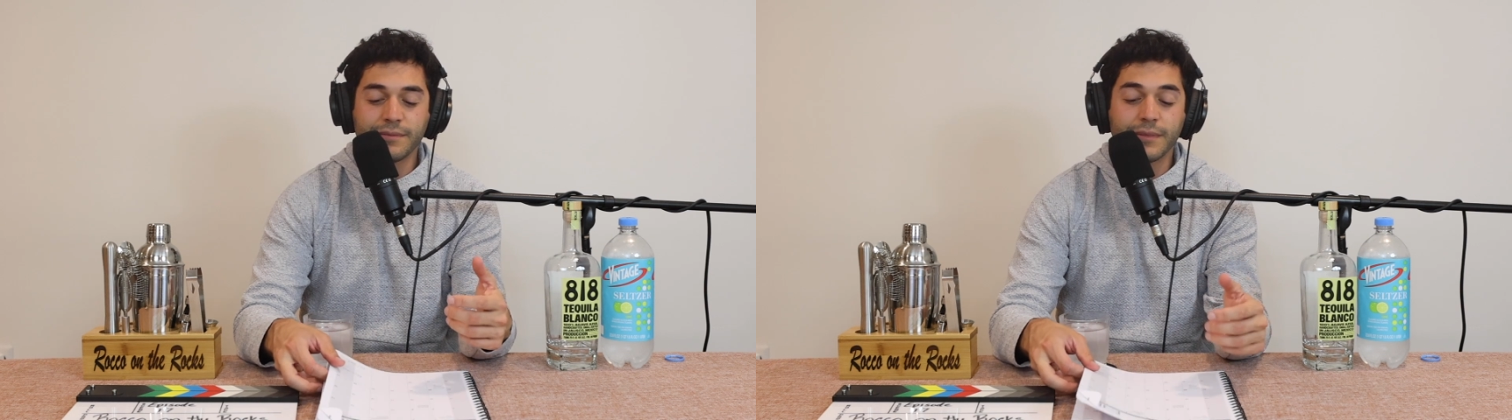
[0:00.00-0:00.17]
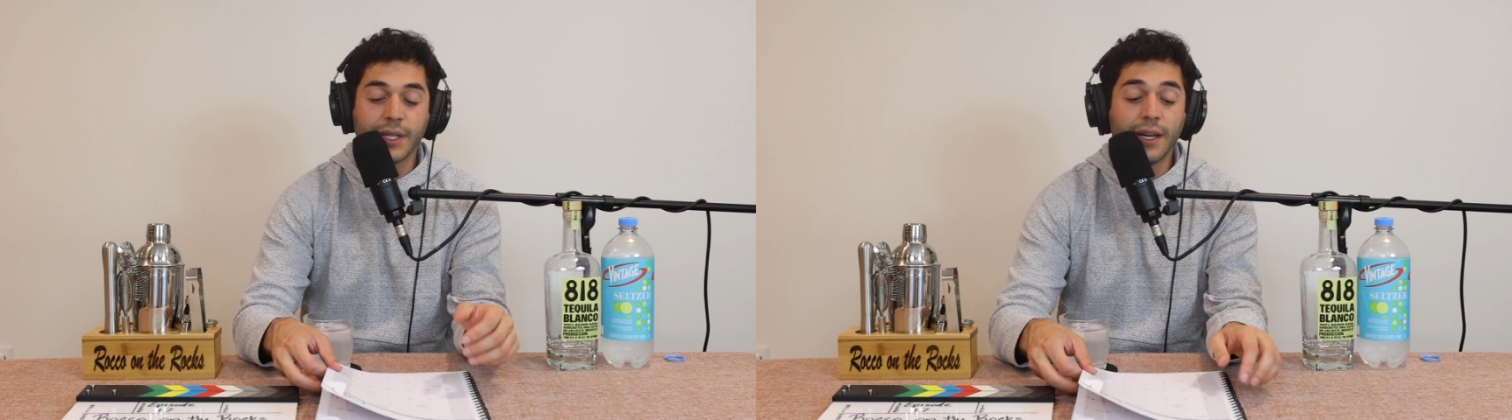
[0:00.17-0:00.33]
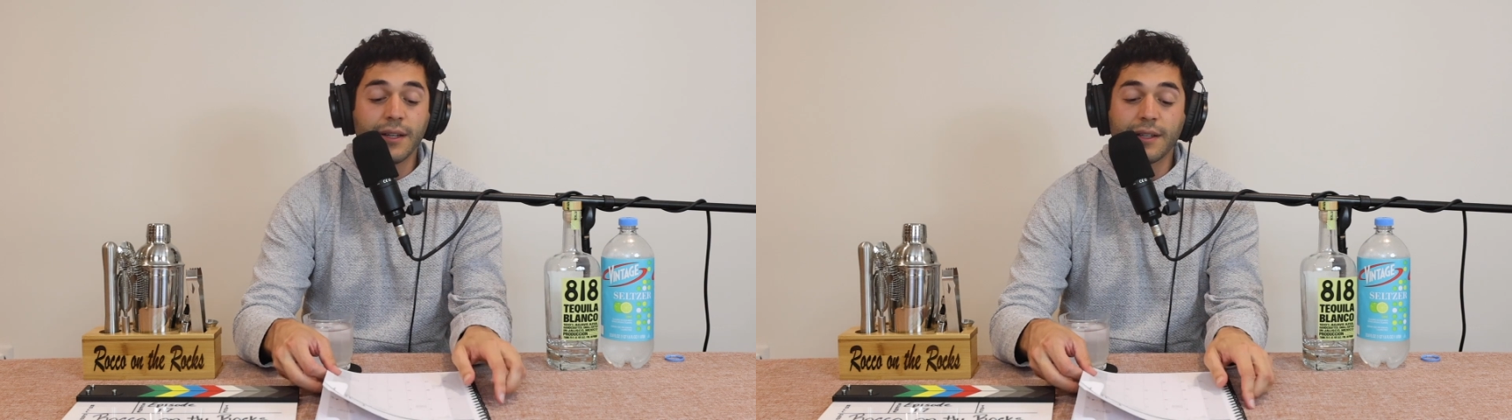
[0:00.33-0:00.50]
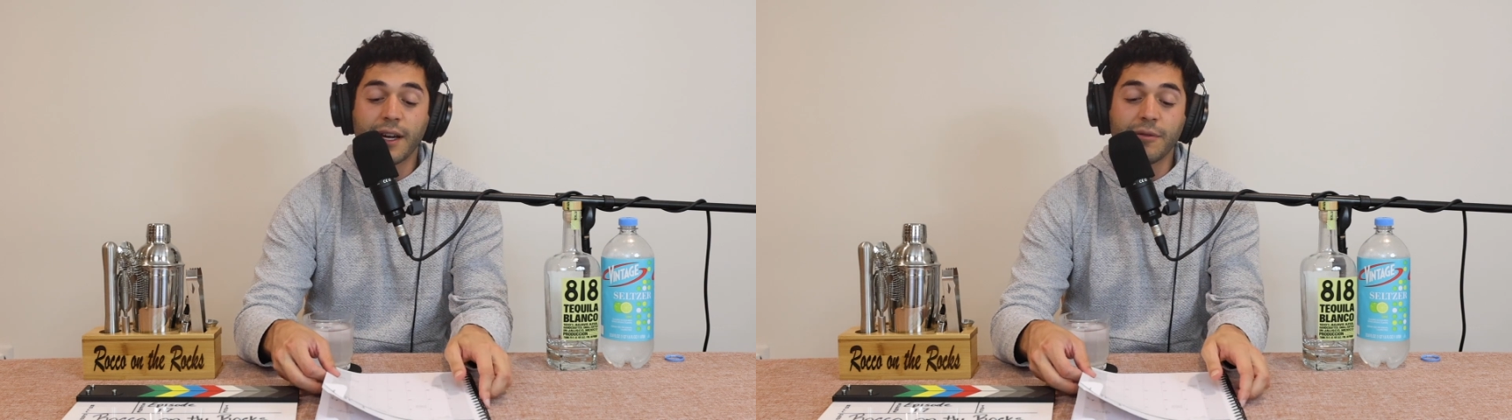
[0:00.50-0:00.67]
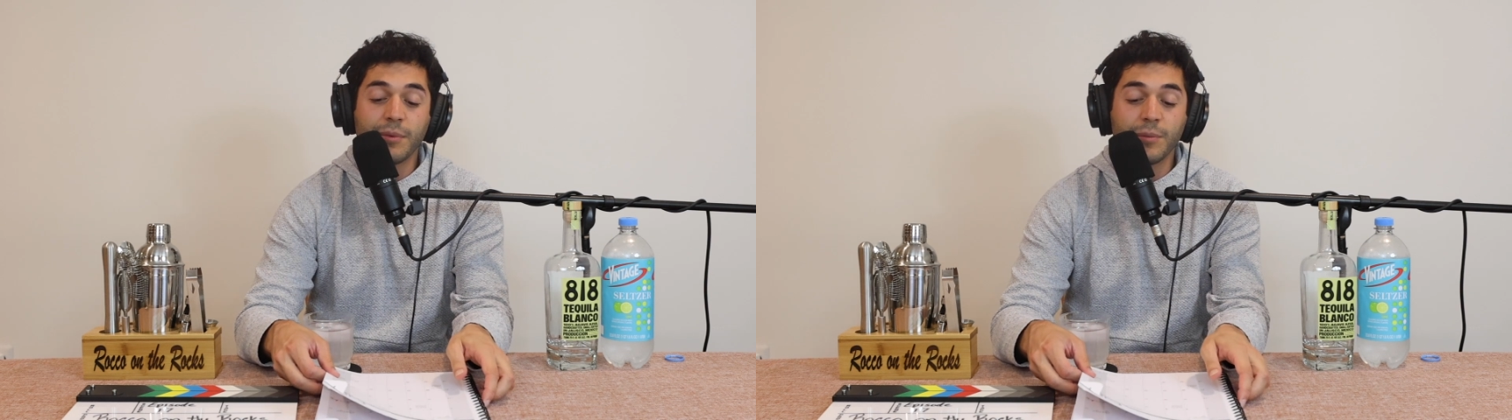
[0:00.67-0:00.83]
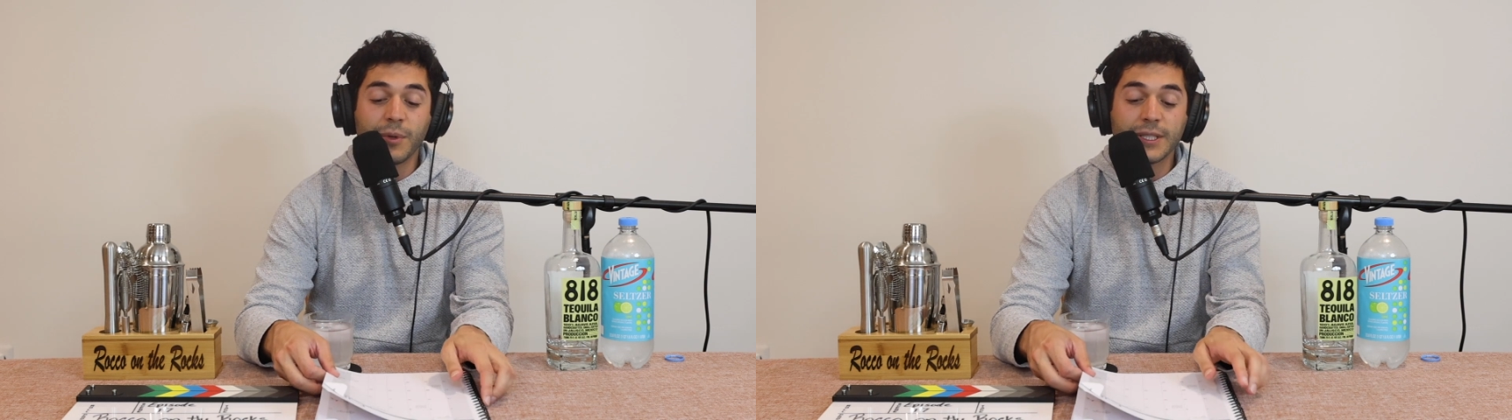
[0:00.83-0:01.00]
But yeah, I've
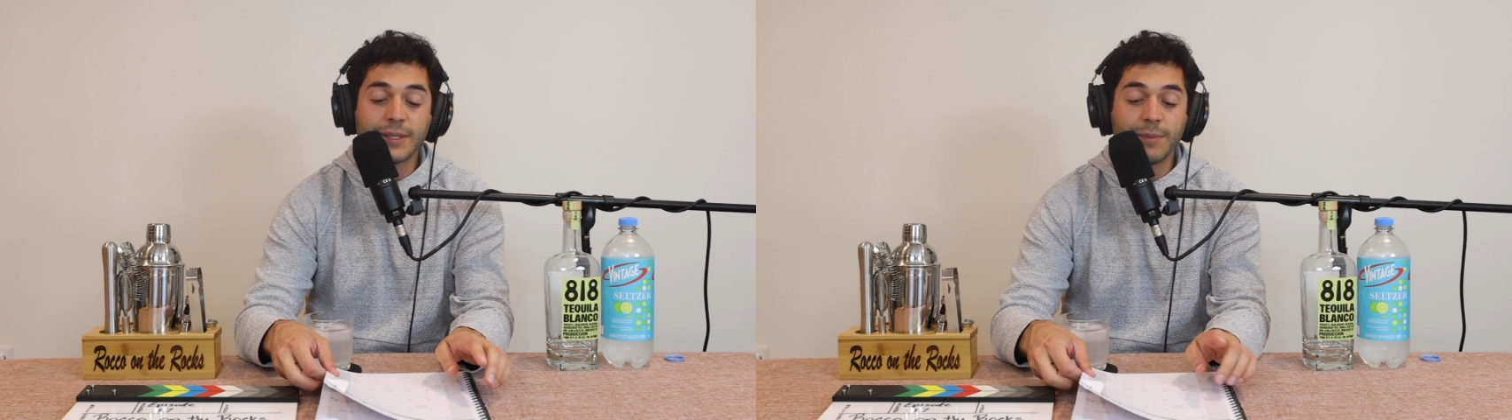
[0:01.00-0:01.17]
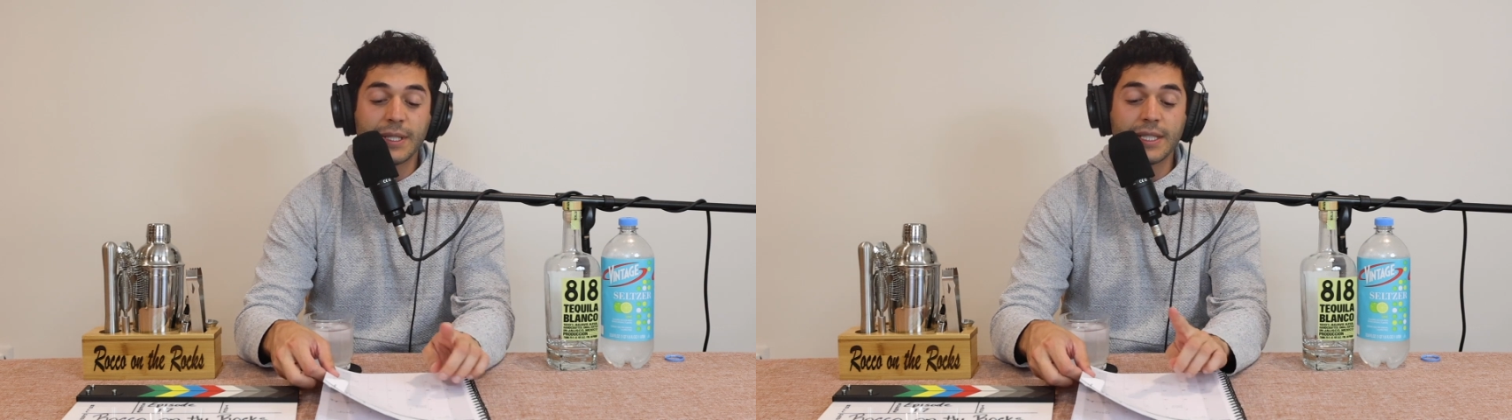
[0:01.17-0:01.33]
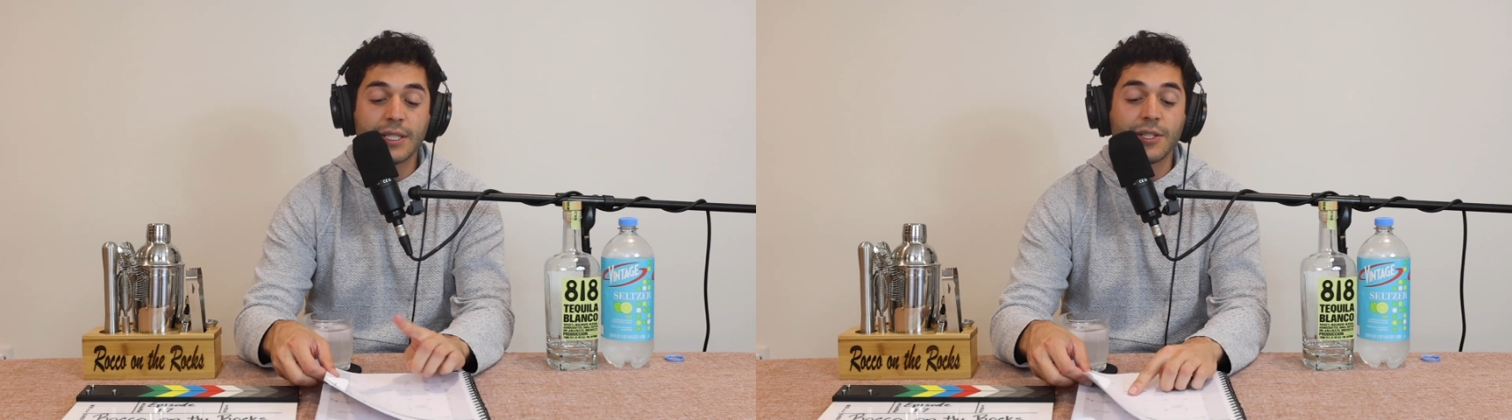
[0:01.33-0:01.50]
been booked and busy.